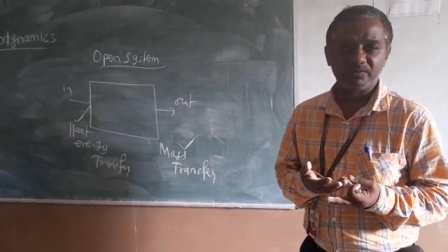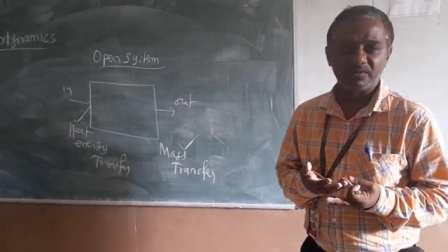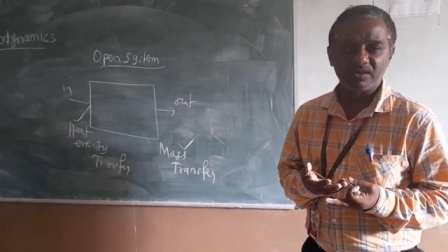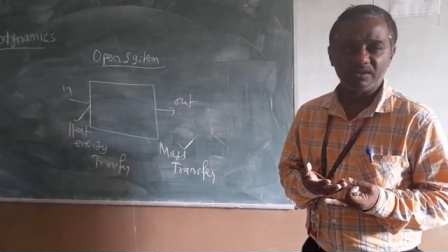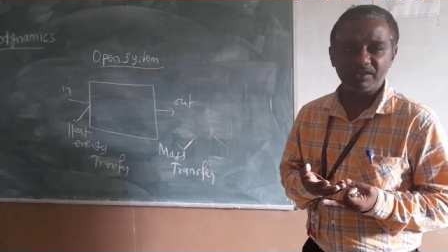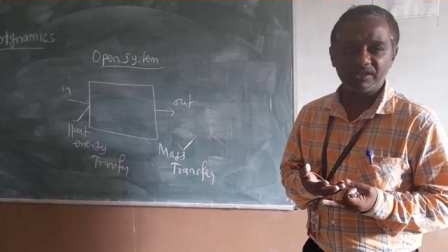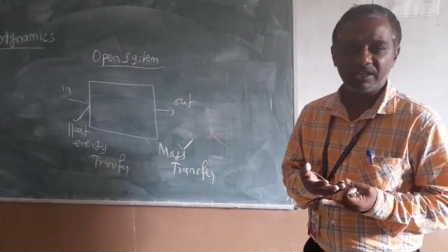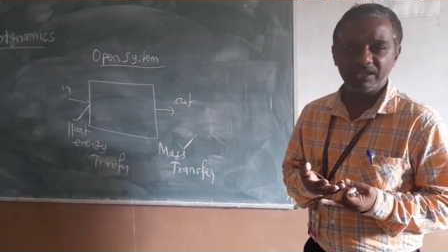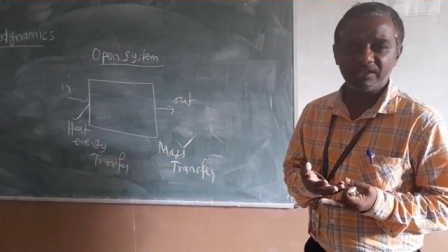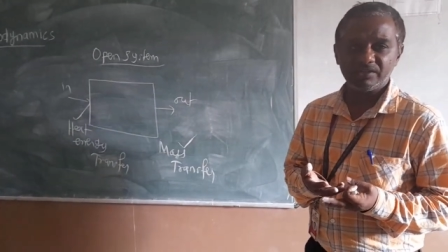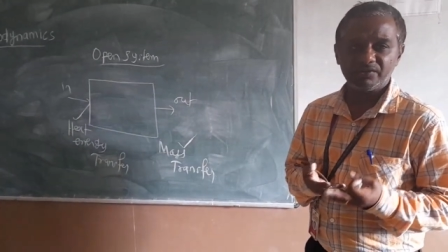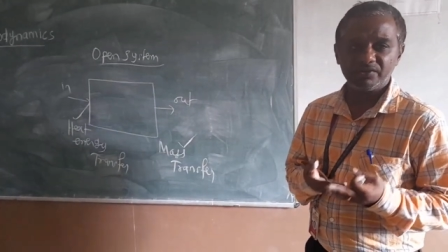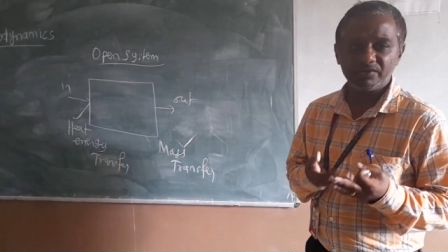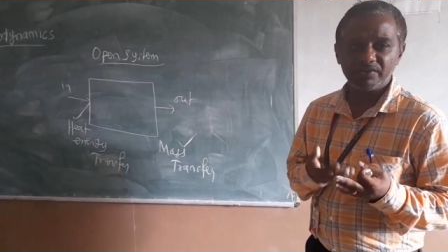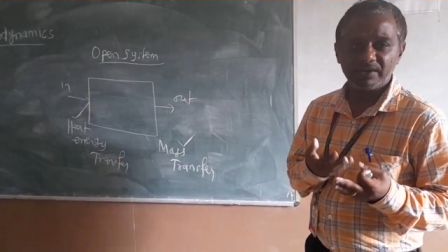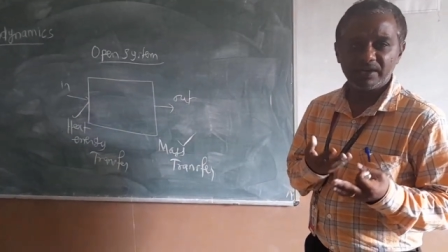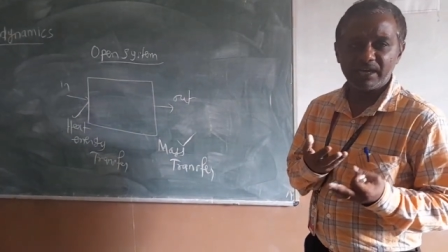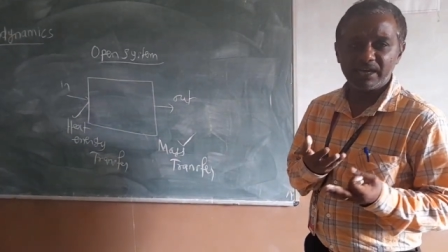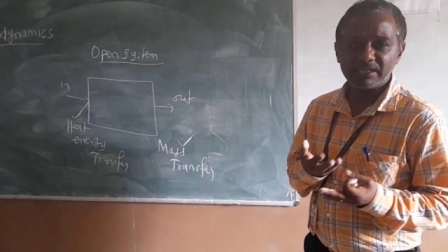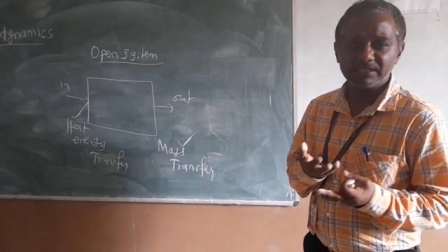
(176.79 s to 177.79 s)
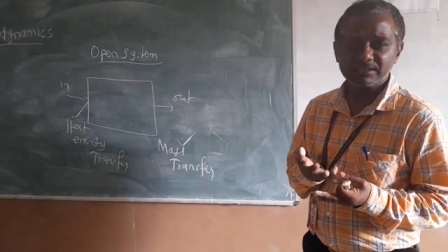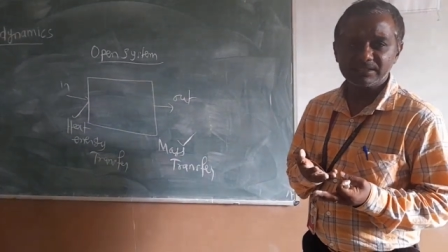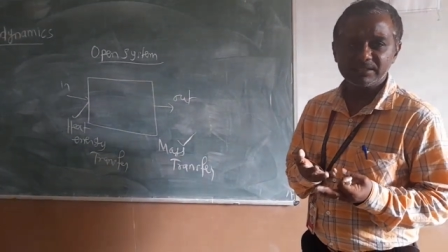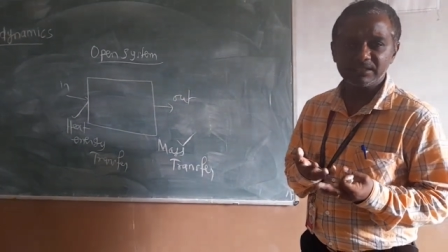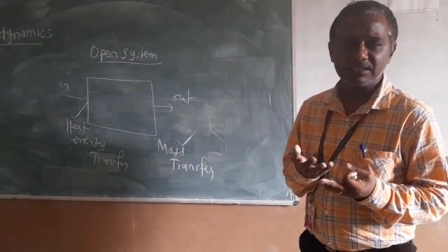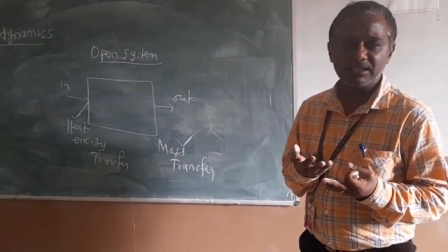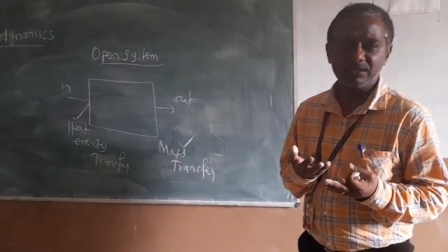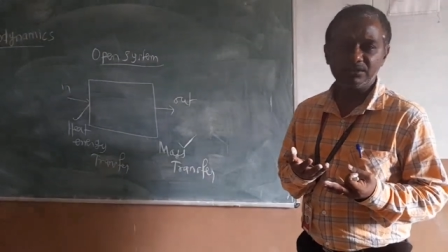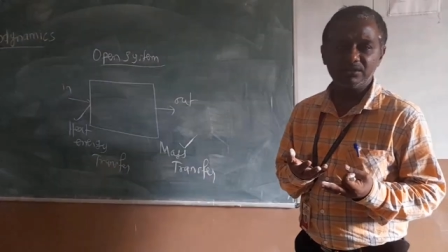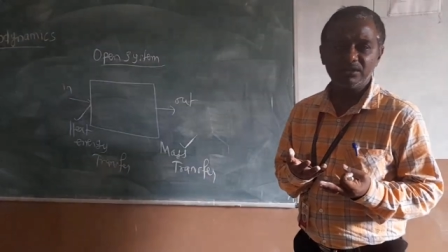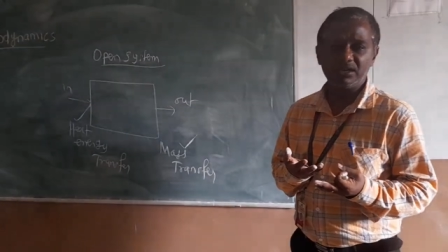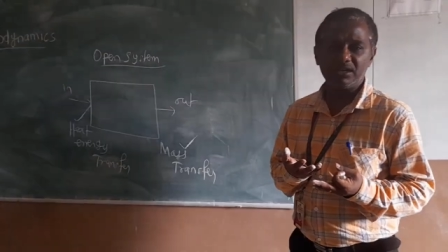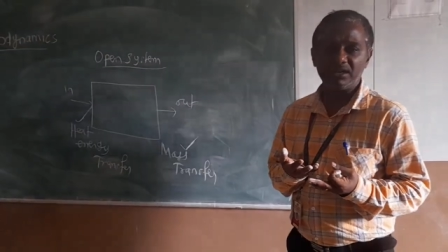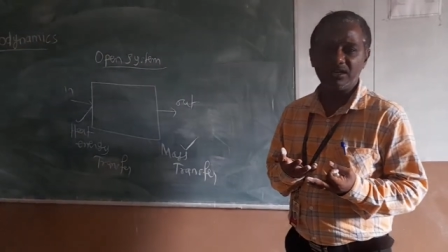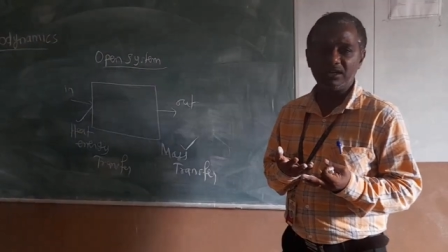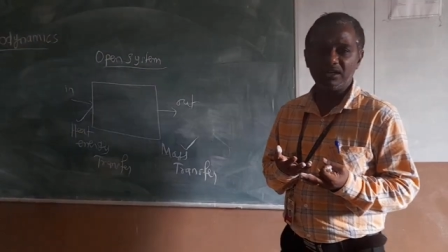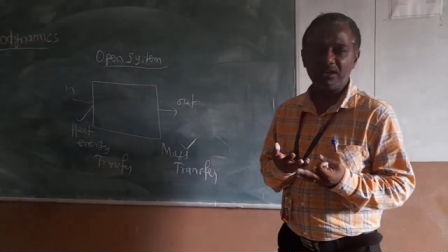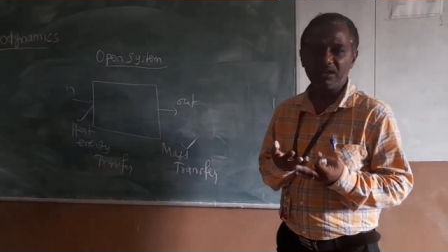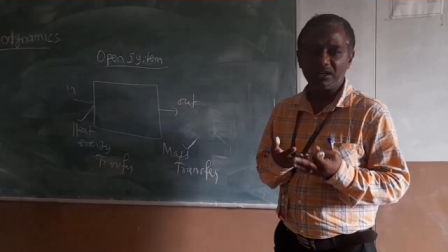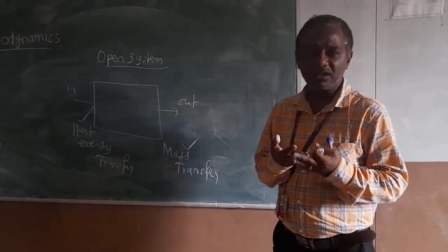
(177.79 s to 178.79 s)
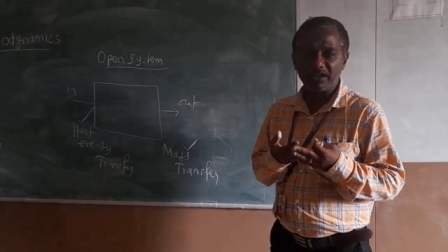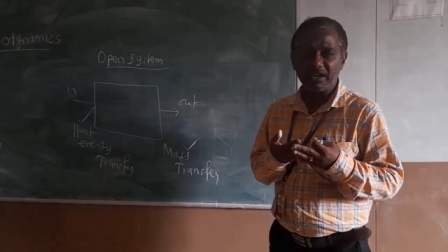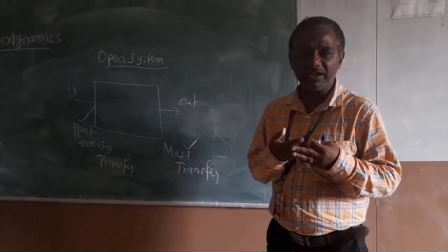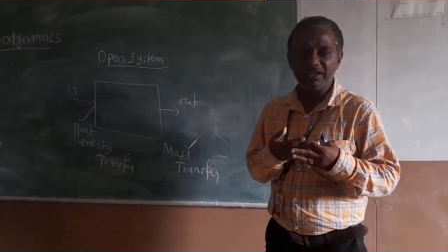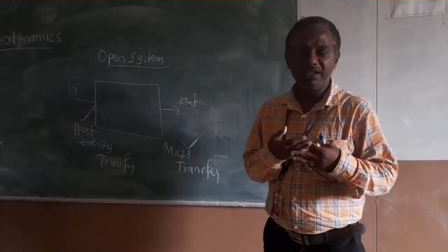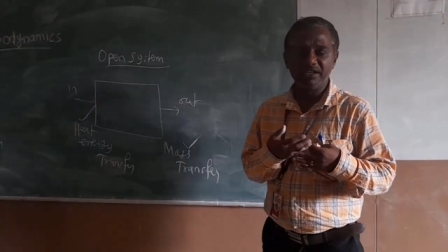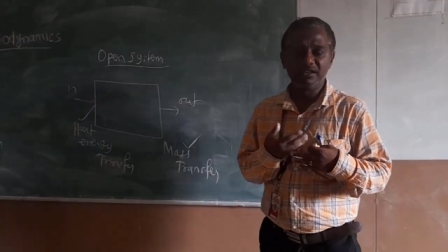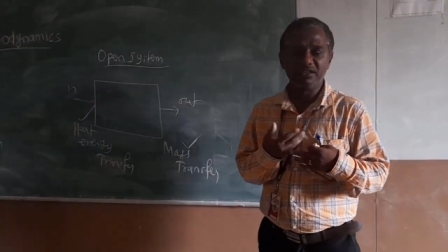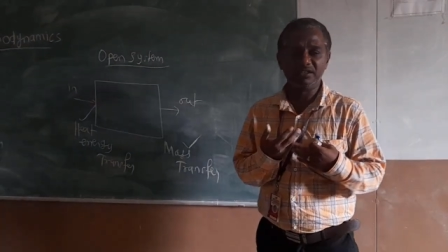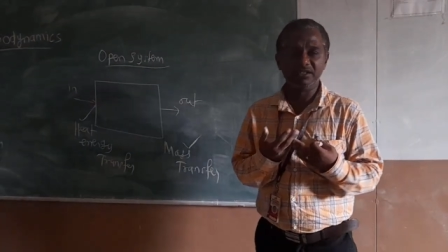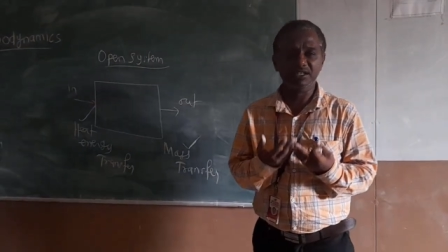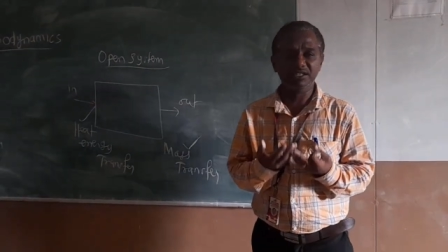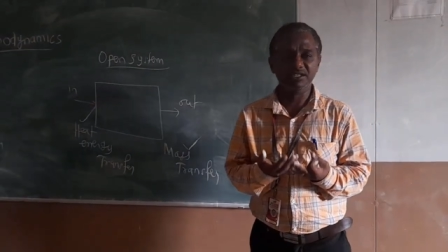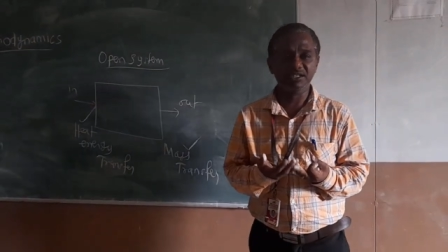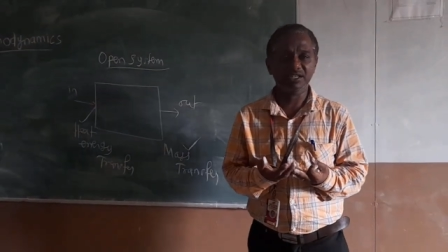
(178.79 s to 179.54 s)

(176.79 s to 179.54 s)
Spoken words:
Okay, the fuel has the higher heat